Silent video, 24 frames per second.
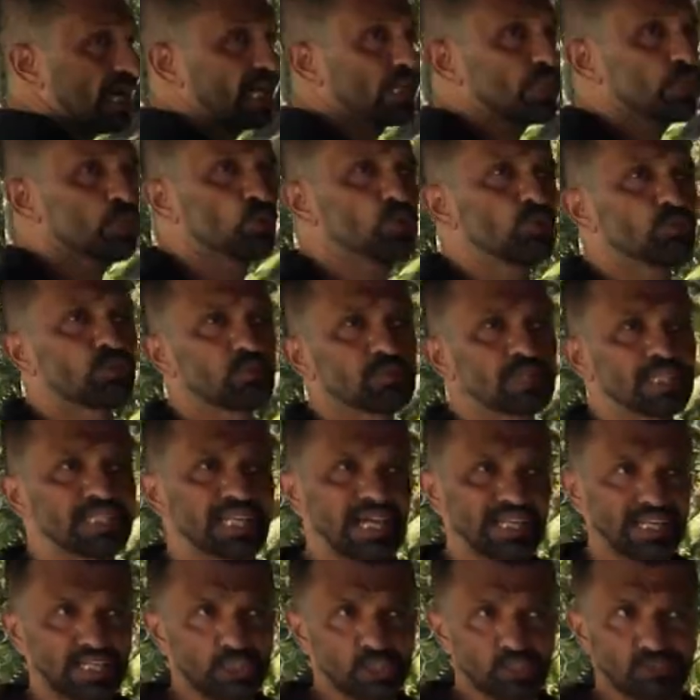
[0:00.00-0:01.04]
I'll shoot from the
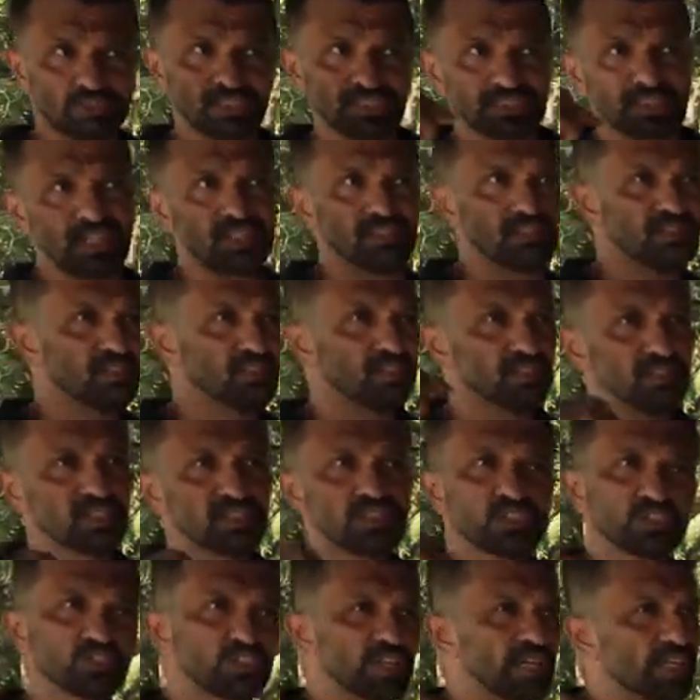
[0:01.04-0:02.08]
direction of the sun,
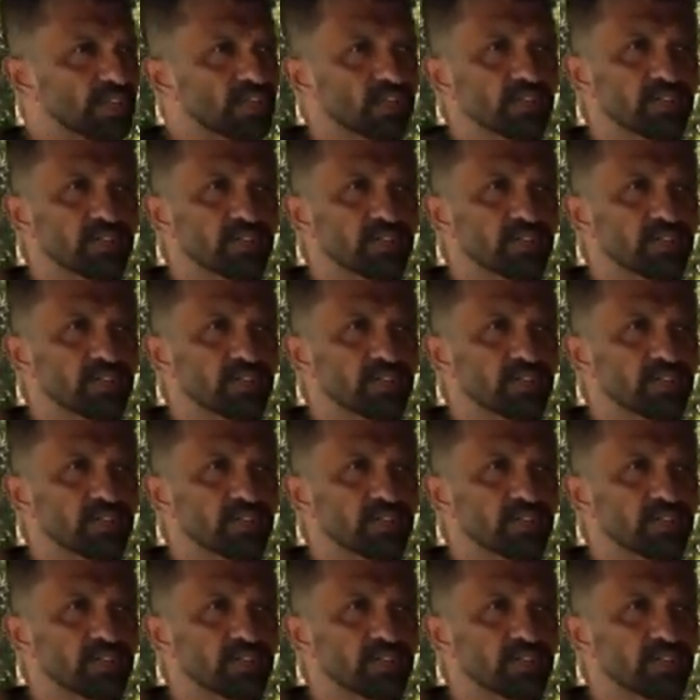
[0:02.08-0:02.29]
straight.